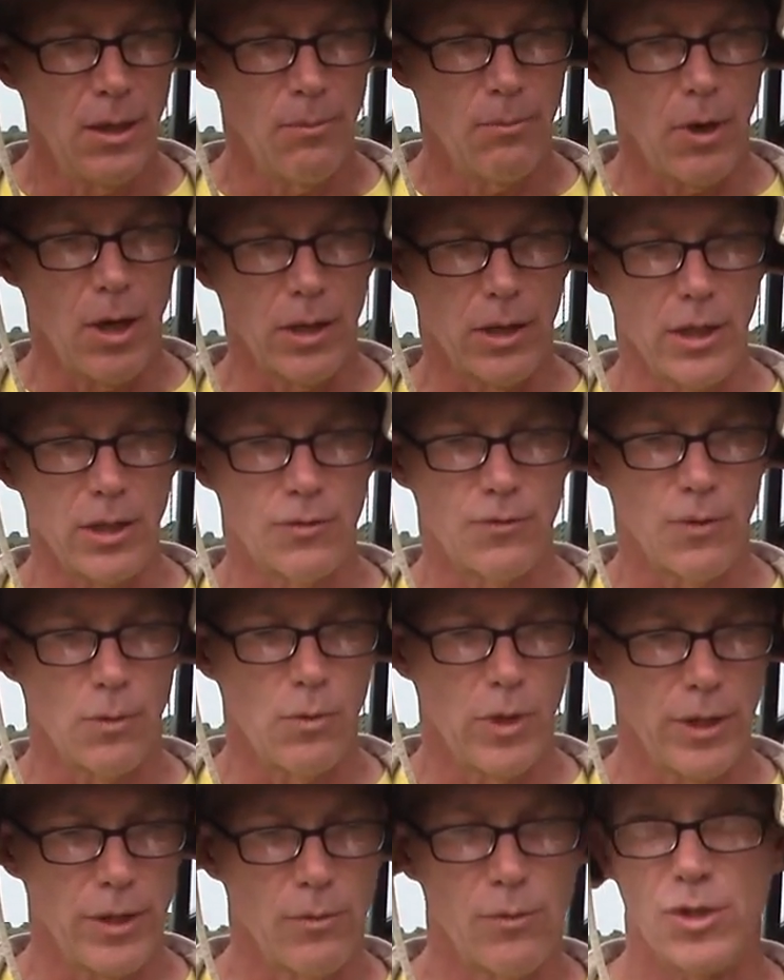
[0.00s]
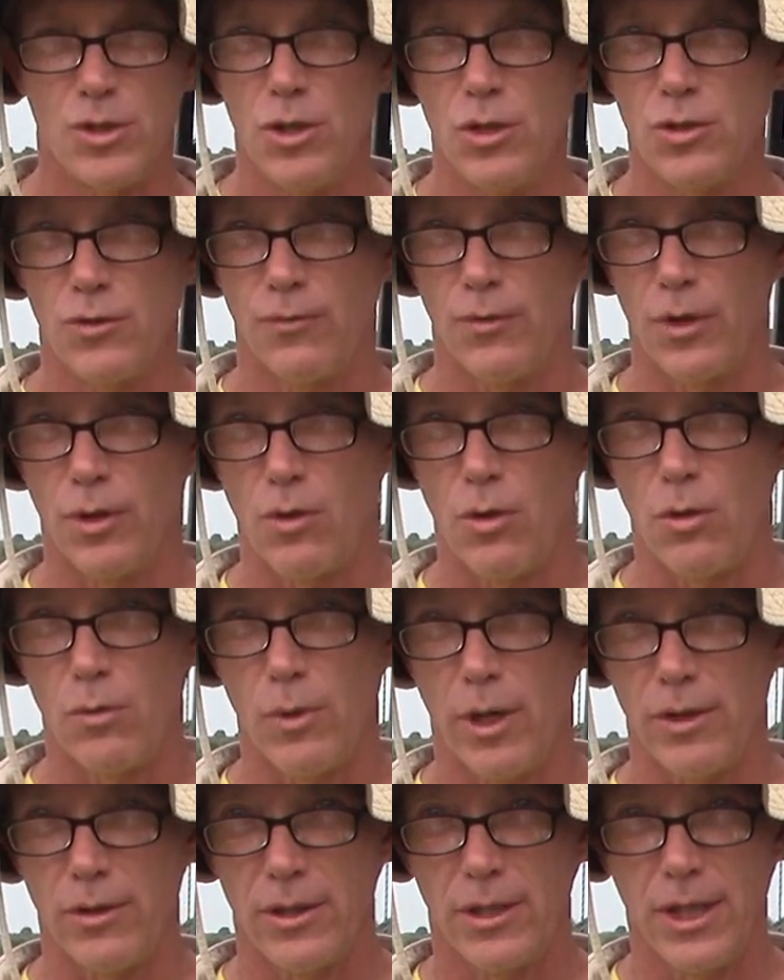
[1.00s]
markings for one that was used for cold
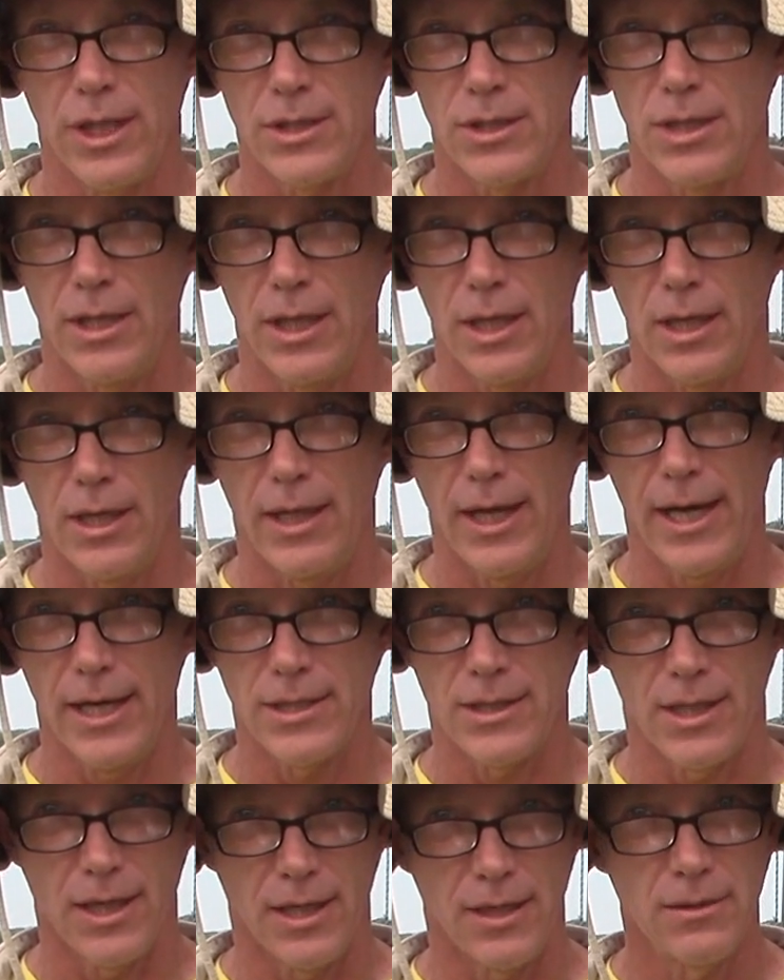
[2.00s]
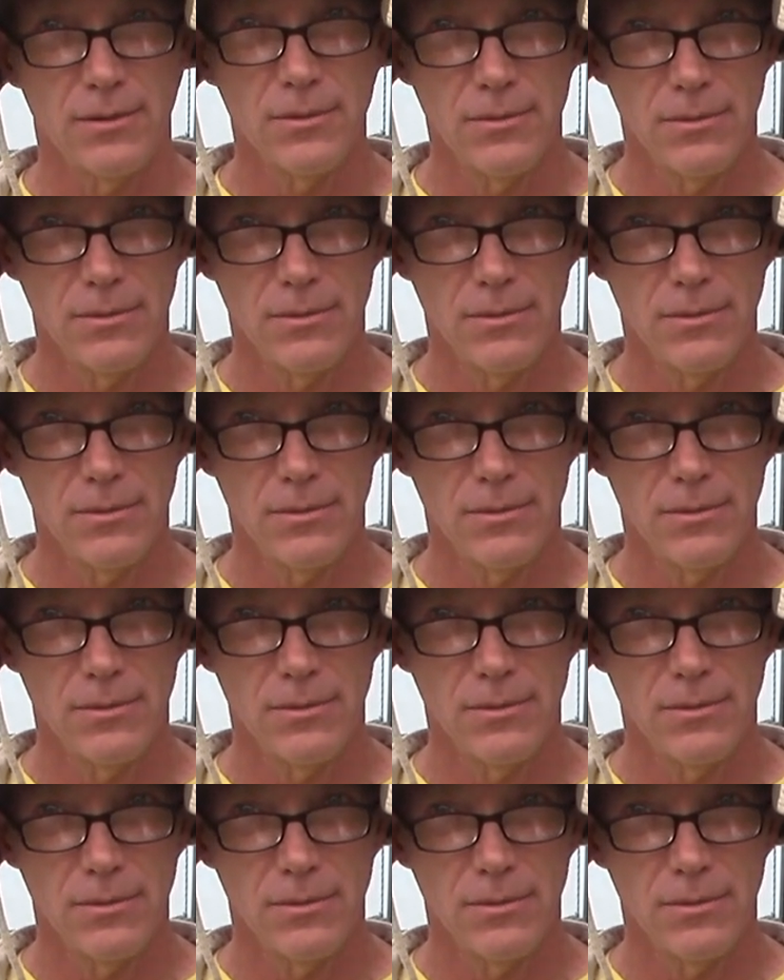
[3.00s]
weather testing in Alaska.